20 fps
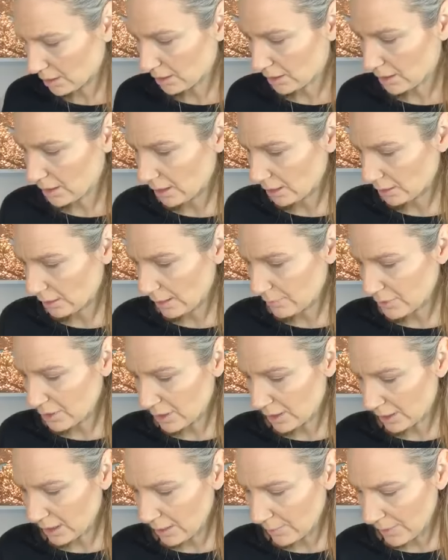color, I'm just
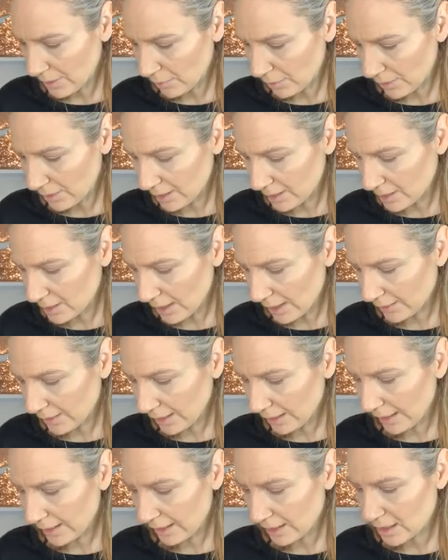going to come in with this. I got
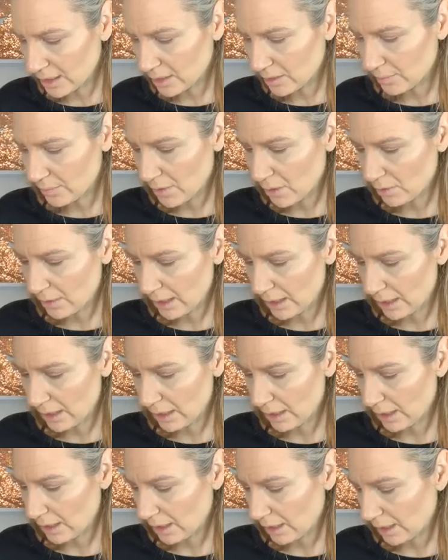like a
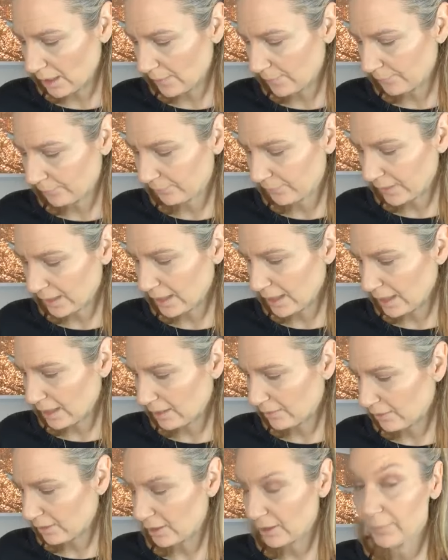smoky, kind
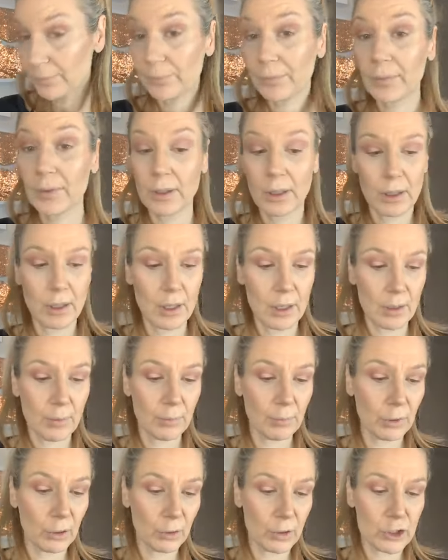of a
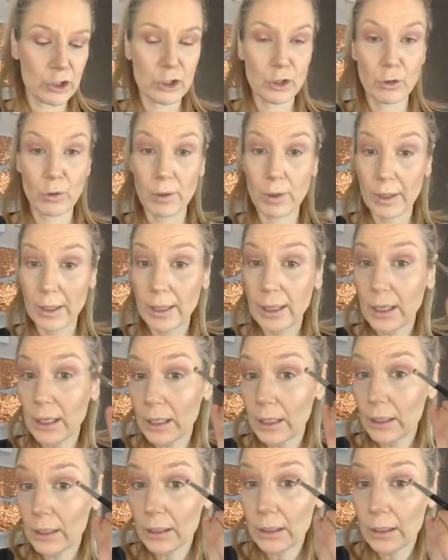bluish gray.